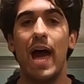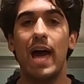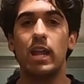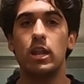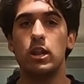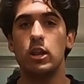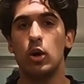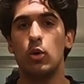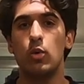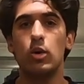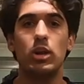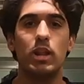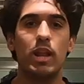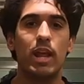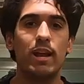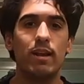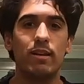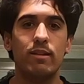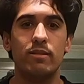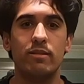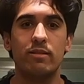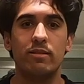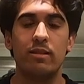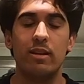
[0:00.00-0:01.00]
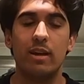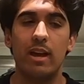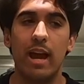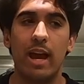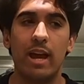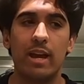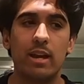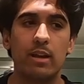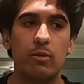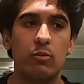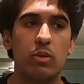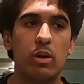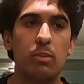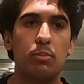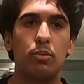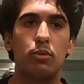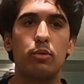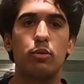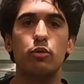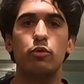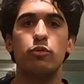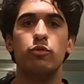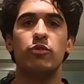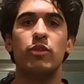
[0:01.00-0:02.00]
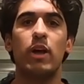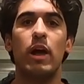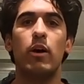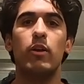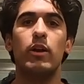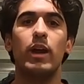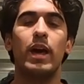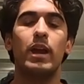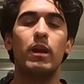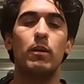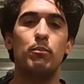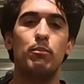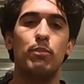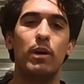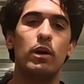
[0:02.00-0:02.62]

at lower latency and reproduce sound at a